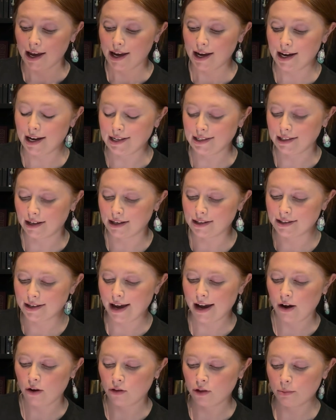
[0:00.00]
It does
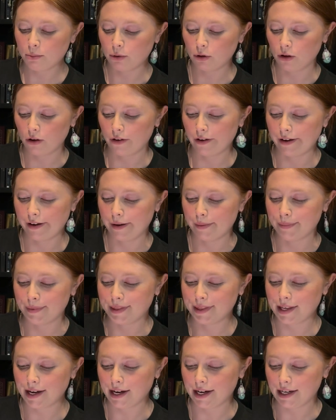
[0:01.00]
say on the blurb
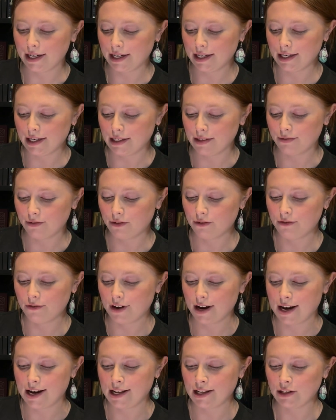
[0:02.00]
that it is for
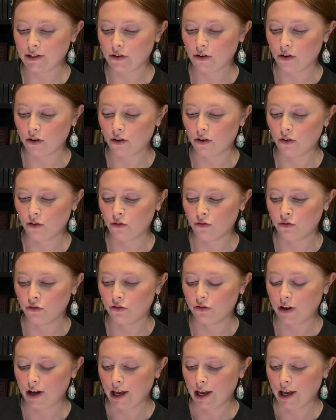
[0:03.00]
fans of